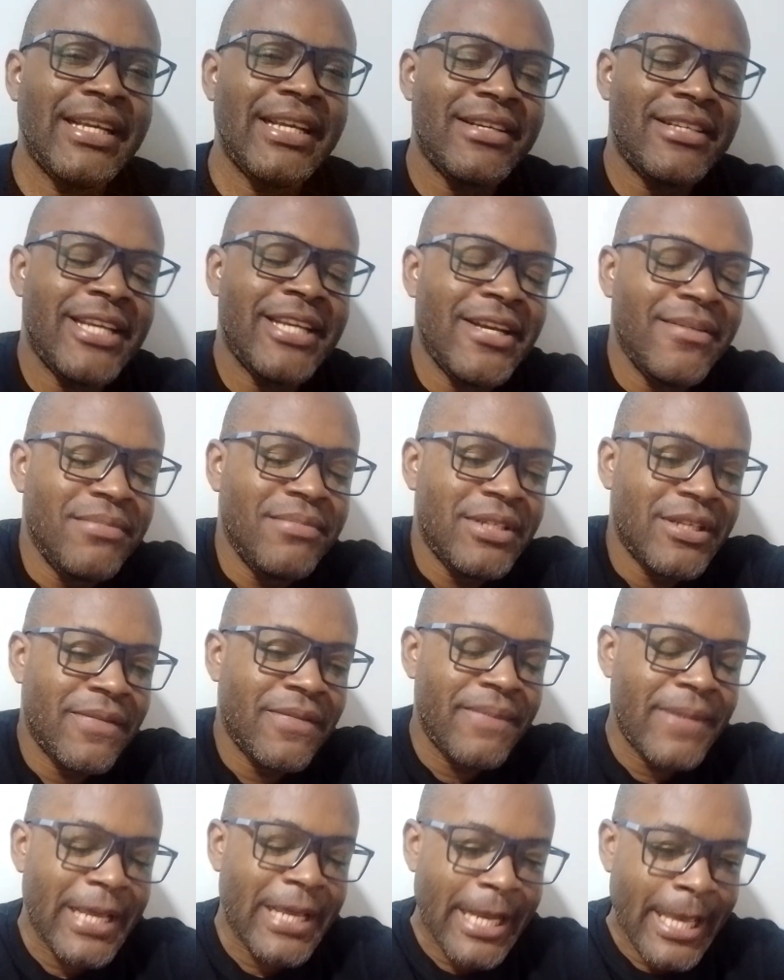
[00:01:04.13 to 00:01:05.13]
that thumbs
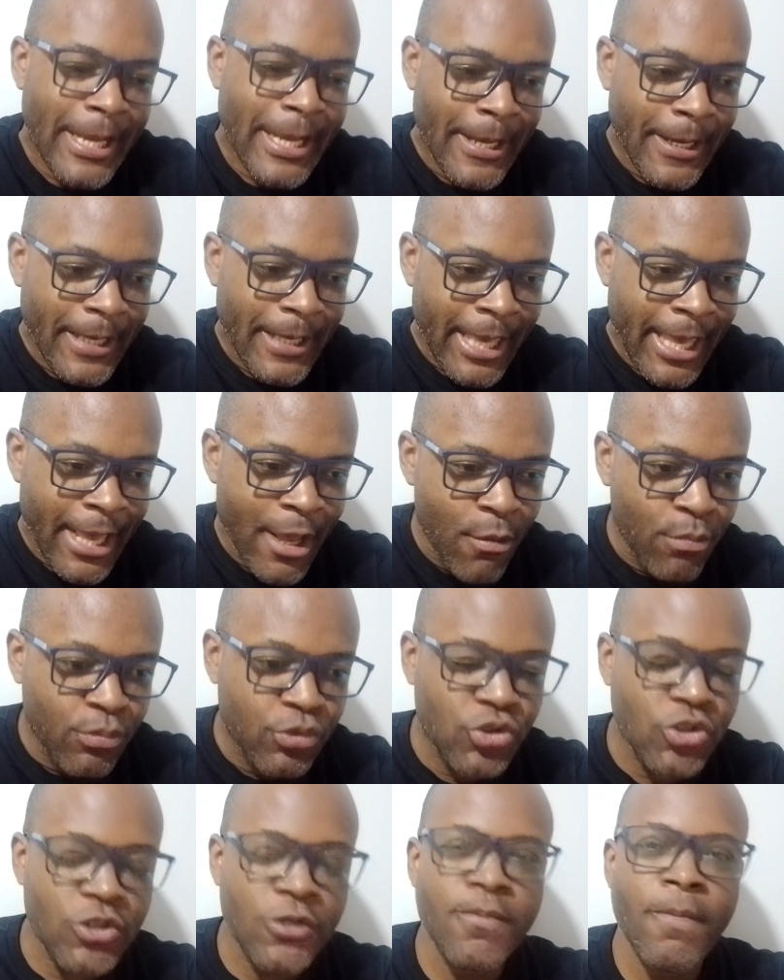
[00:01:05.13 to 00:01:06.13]
up, man. It
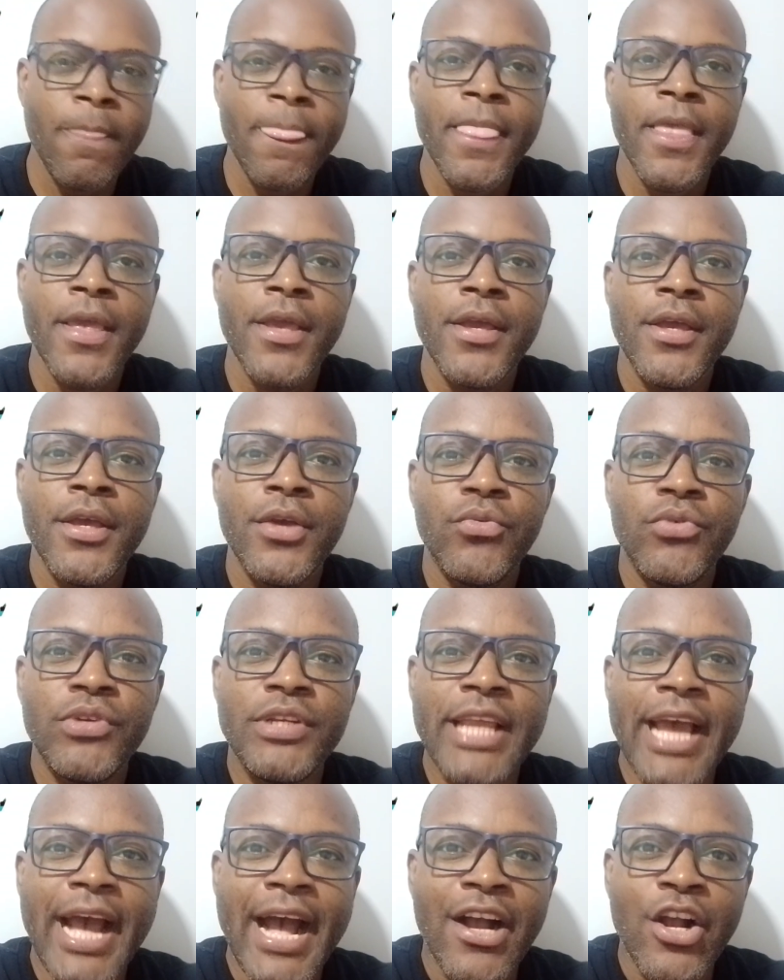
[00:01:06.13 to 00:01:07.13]
helps with
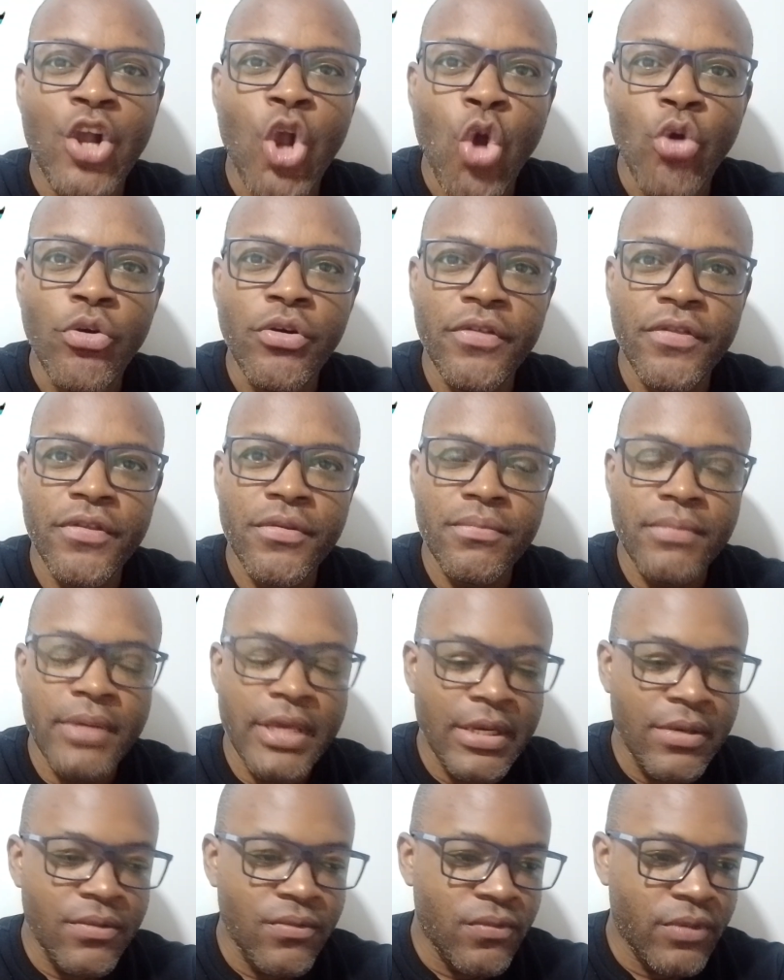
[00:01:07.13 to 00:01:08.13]
the algorithm
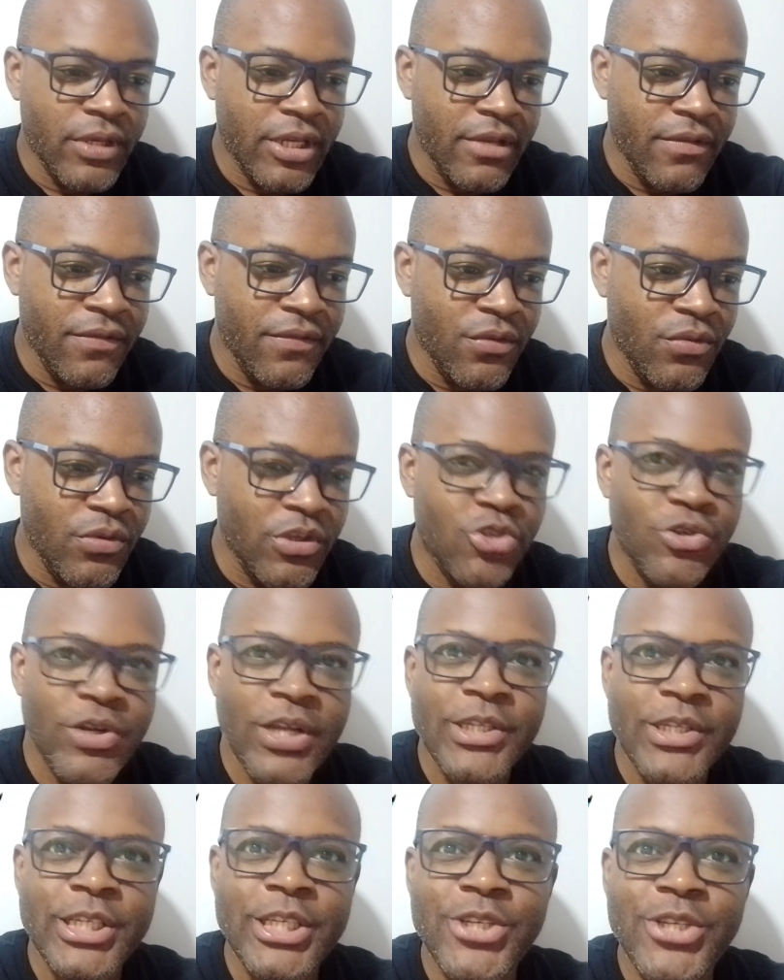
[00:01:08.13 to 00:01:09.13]
and whatever we're
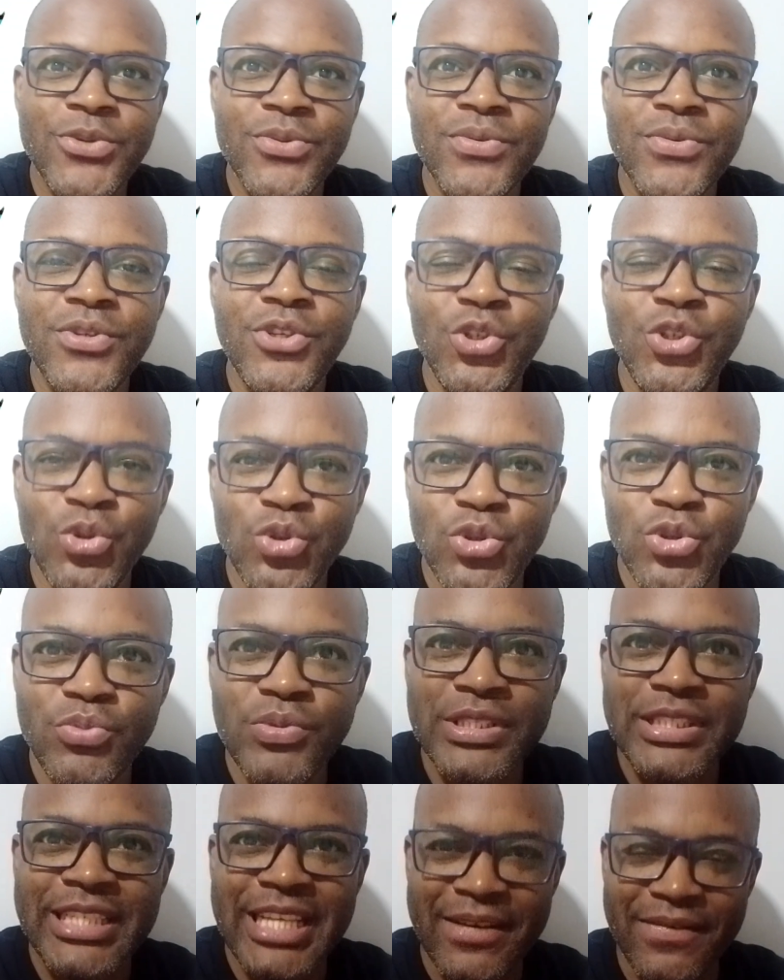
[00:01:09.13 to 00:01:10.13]
trying to do. YouTube
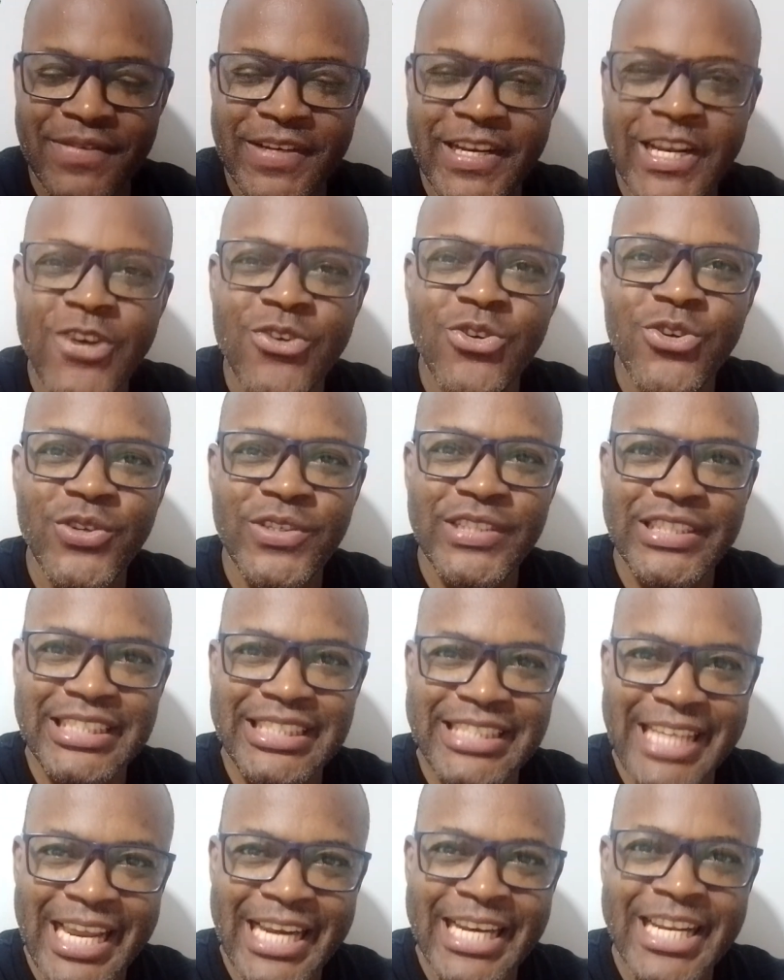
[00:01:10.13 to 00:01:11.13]
is definitely going to
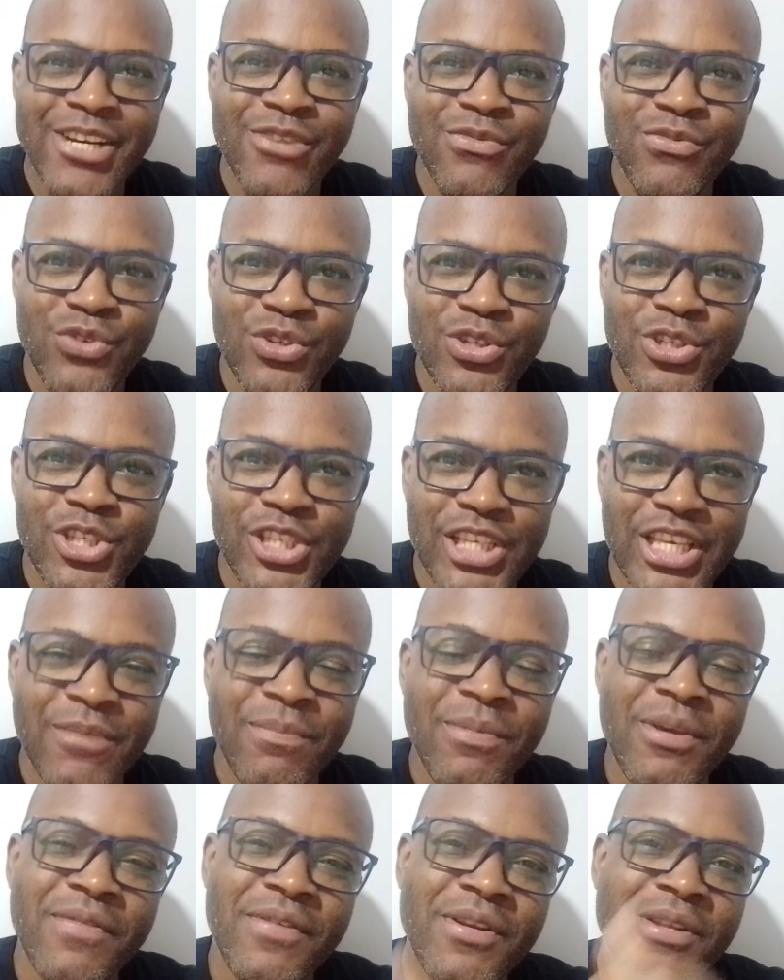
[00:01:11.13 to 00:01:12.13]
understand that if you
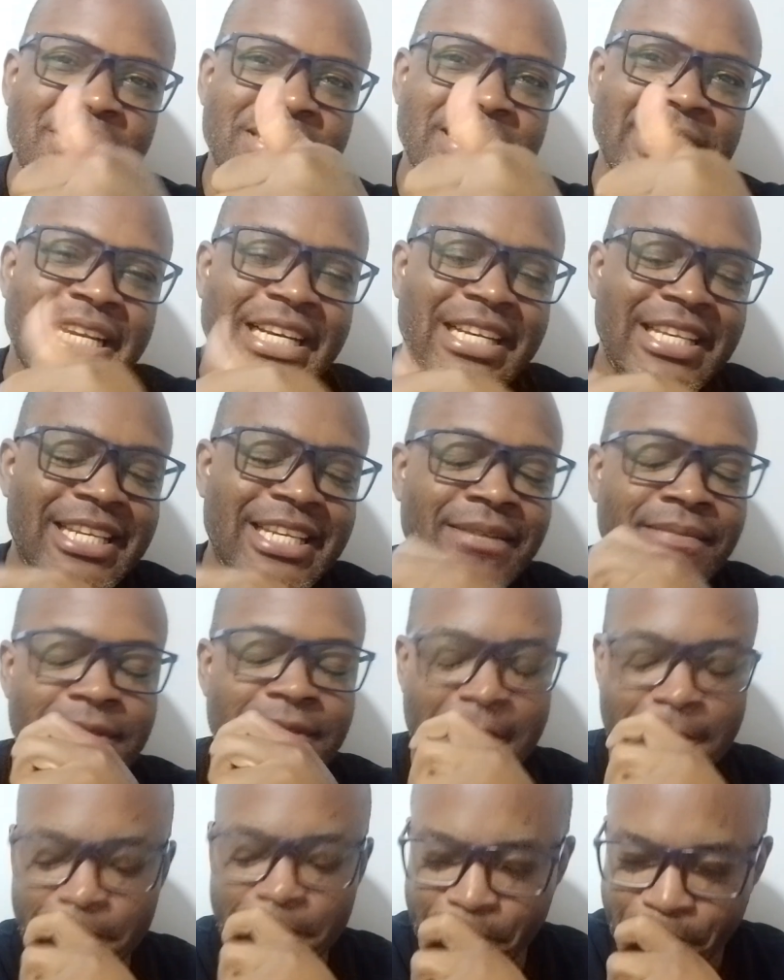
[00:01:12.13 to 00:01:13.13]
keep giving us that
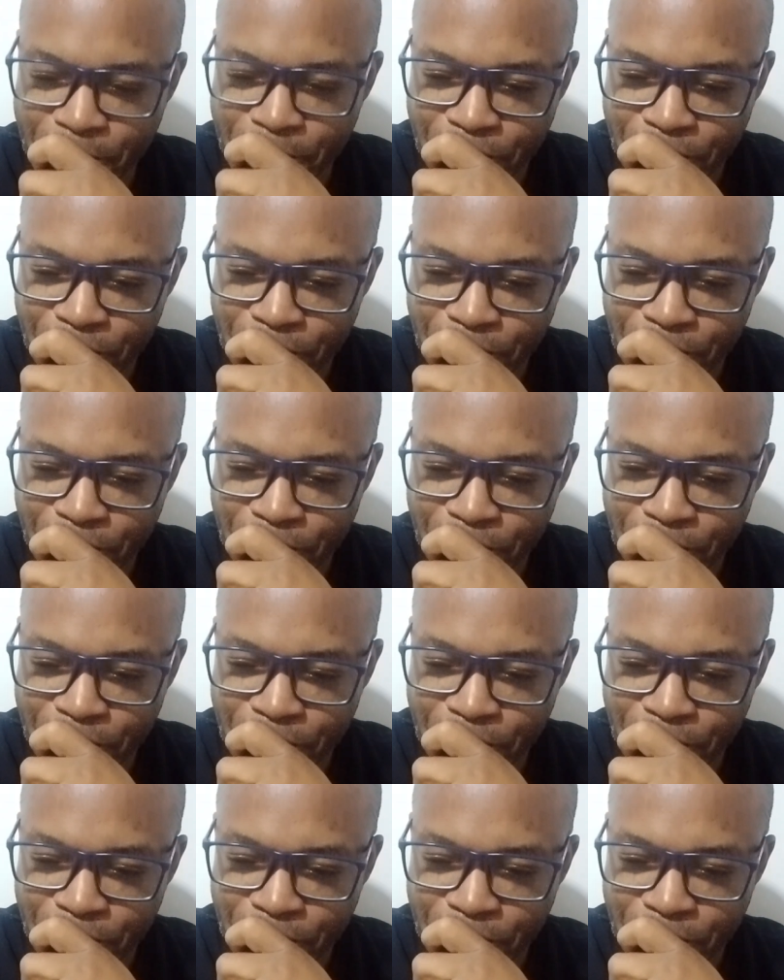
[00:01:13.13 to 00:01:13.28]
thumbs up.